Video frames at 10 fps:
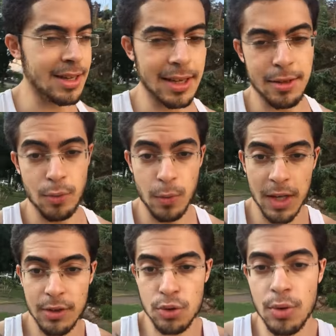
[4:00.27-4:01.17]
like the
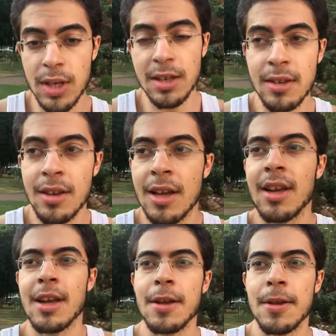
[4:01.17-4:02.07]
real journey
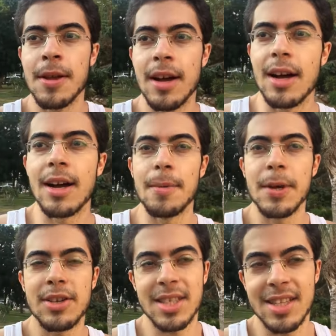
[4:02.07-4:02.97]
uh,
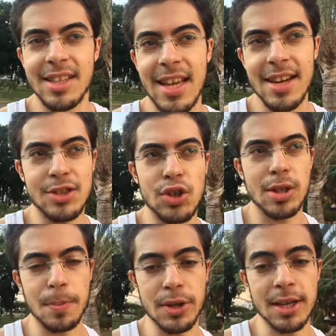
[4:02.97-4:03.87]
because until that it's
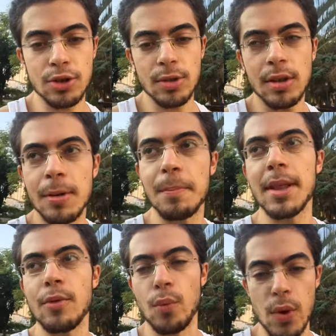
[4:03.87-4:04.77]
just a potential
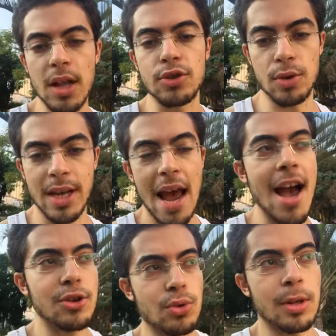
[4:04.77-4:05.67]
but the real journey
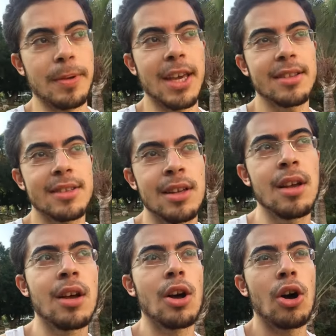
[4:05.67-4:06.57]
actually begins
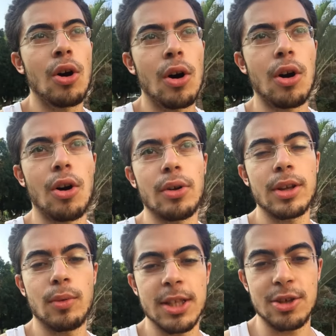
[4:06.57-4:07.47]

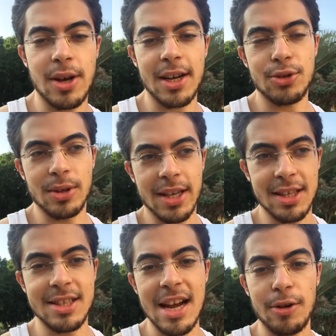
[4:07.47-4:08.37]
only once you actually
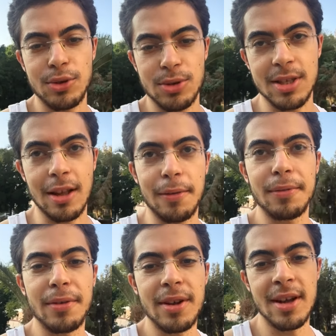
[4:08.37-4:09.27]
doubt
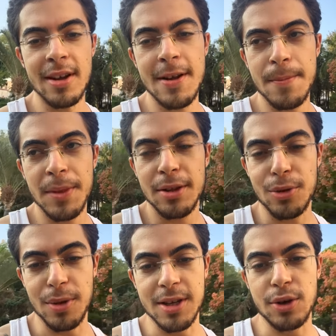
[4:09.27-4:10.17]
yourself
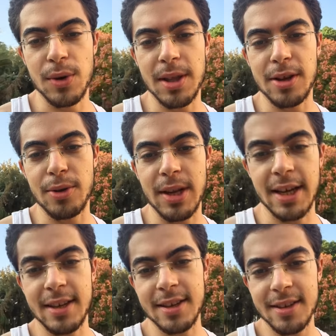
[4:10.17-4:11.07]
to the degree that you're like